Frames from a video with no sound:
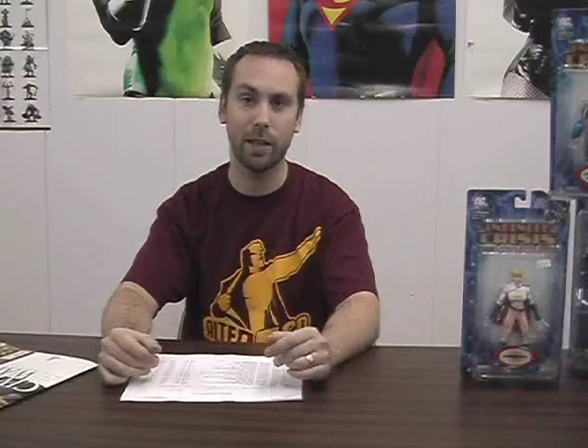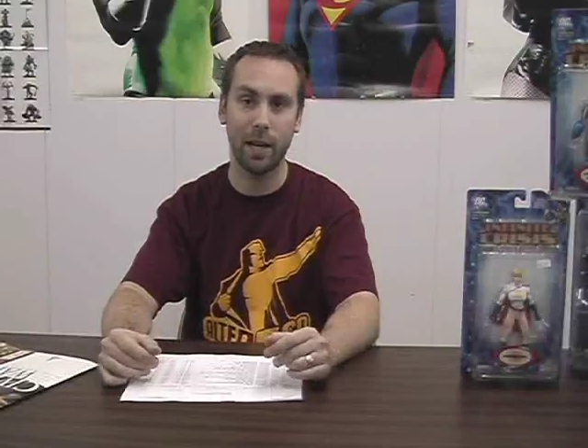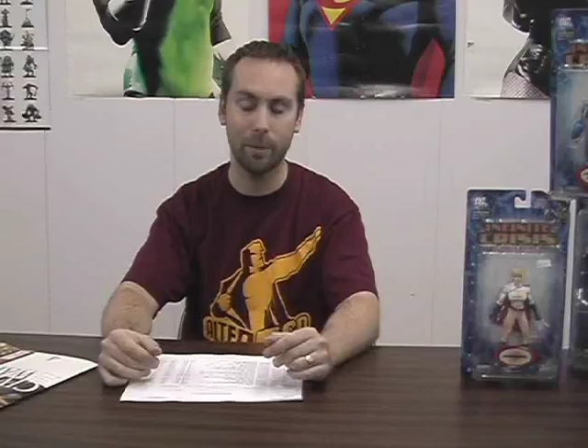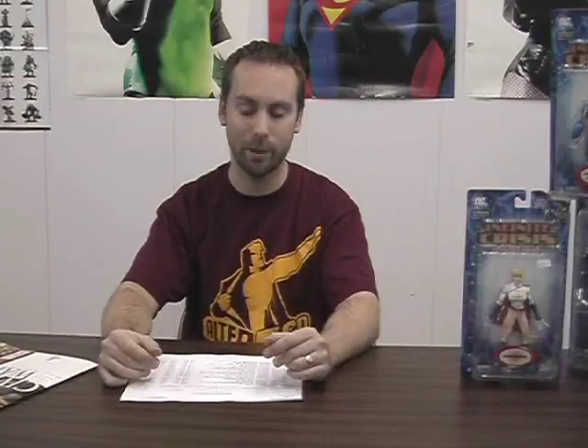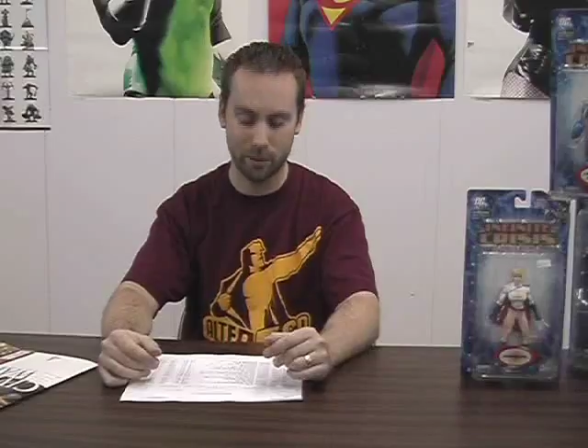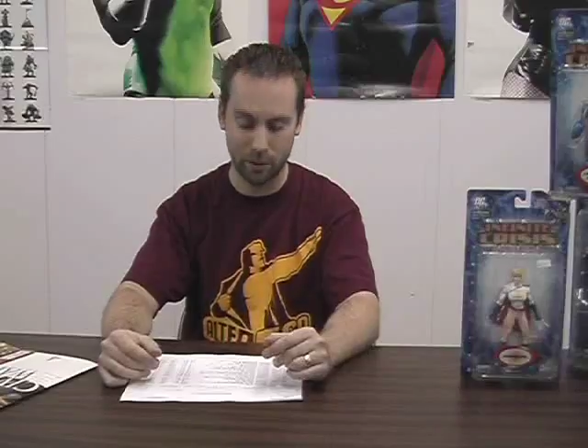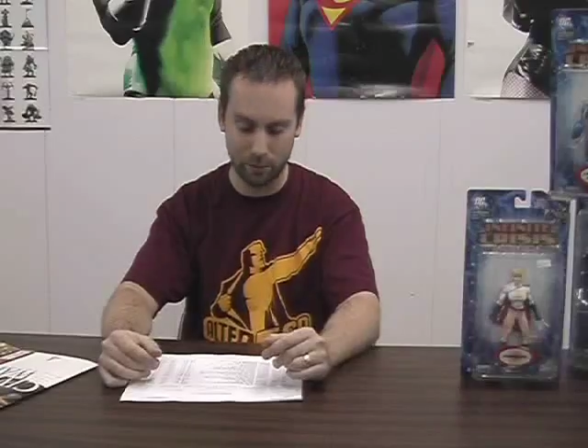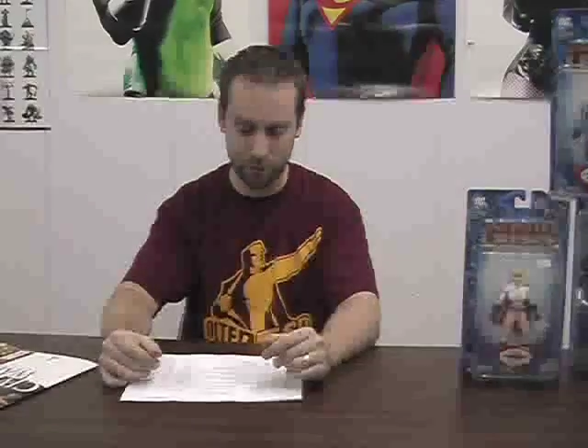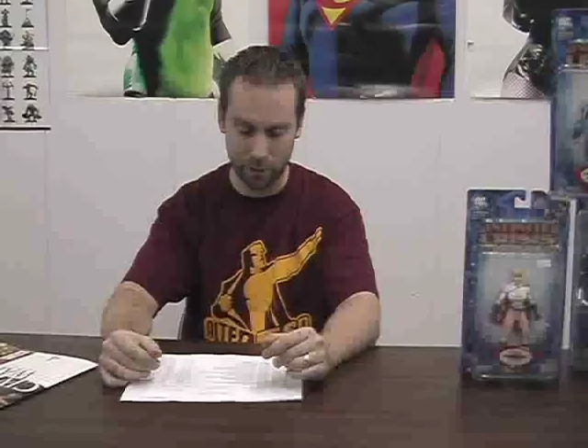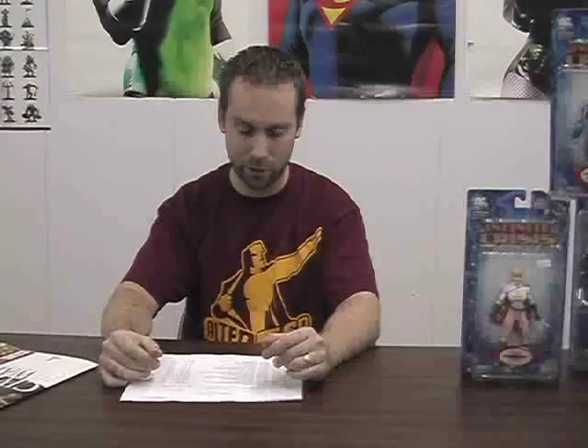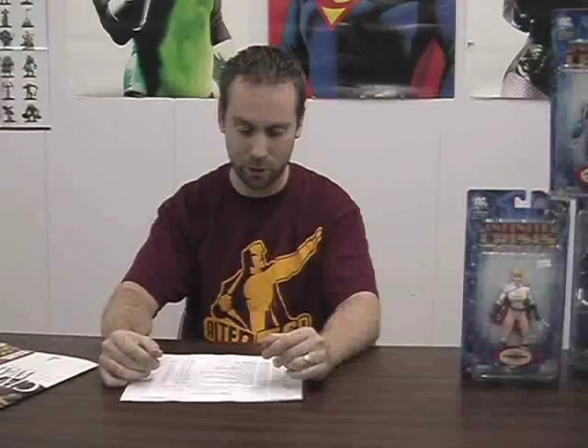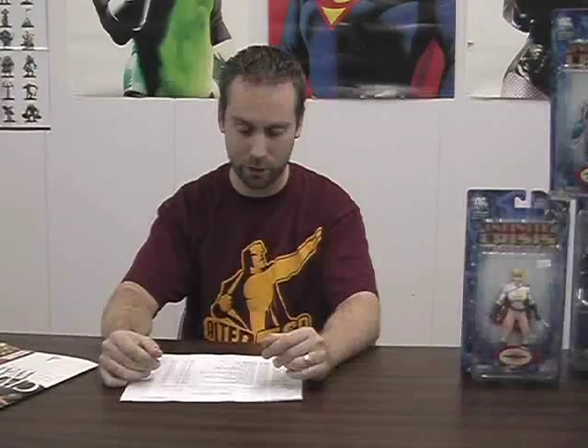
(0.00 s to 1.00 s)
comics,
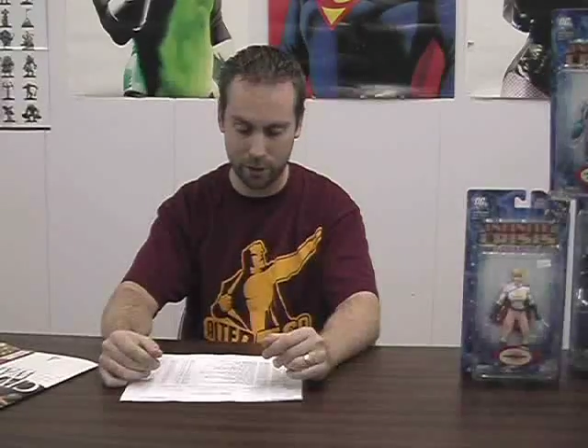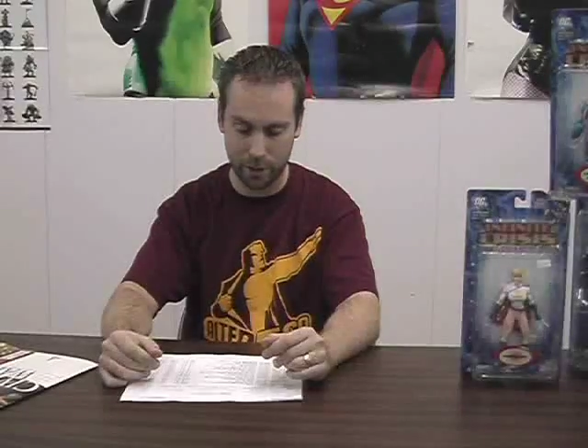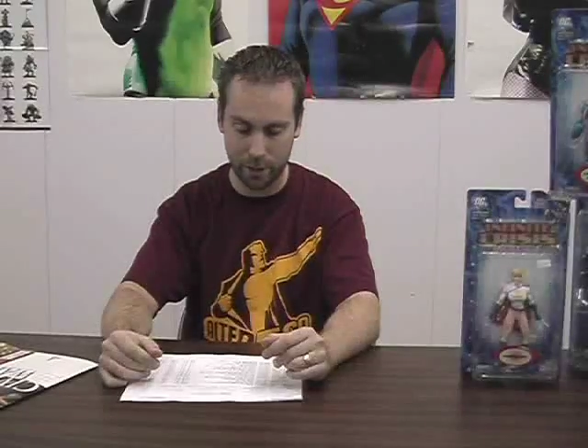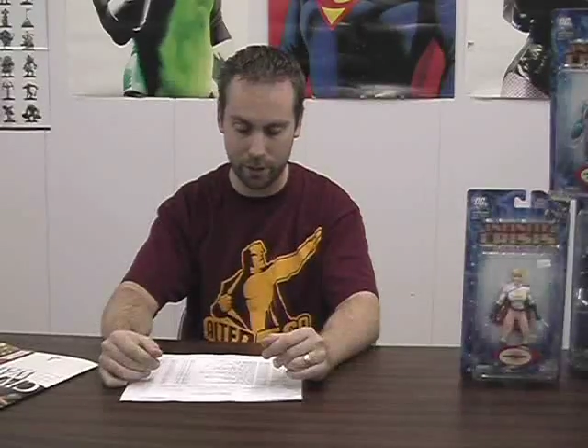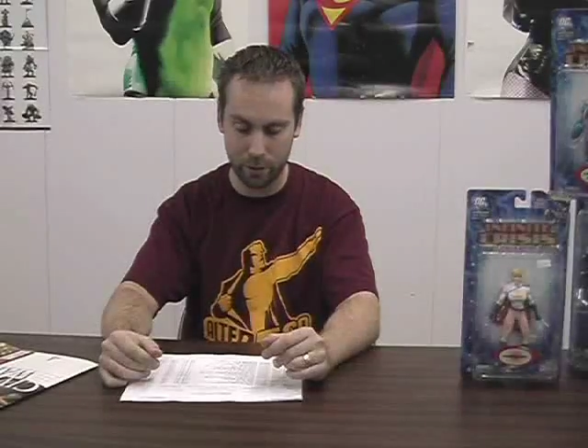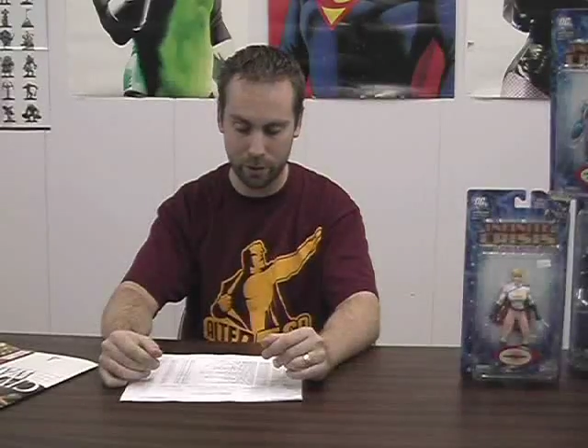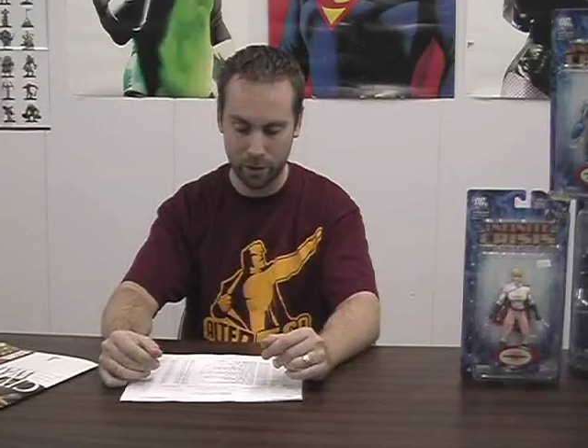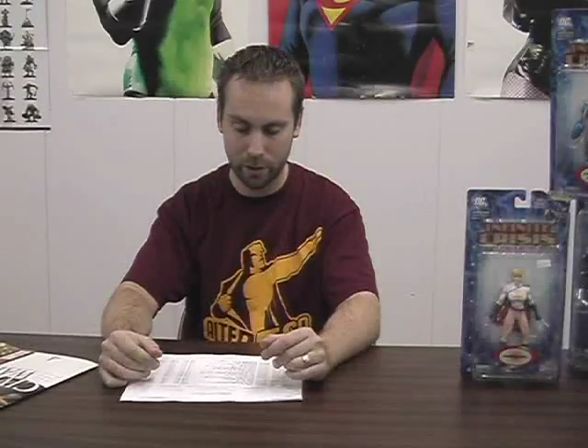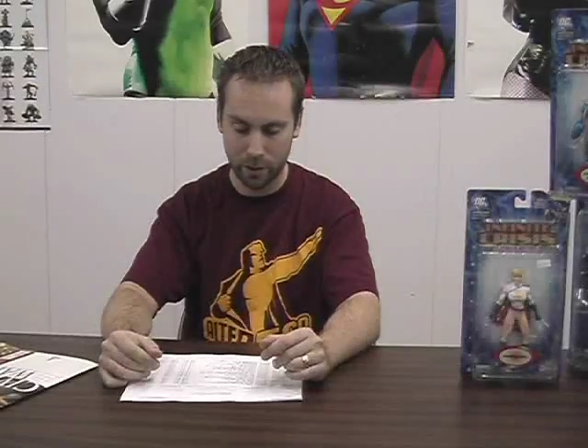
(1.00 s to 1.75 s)
definitely check that out.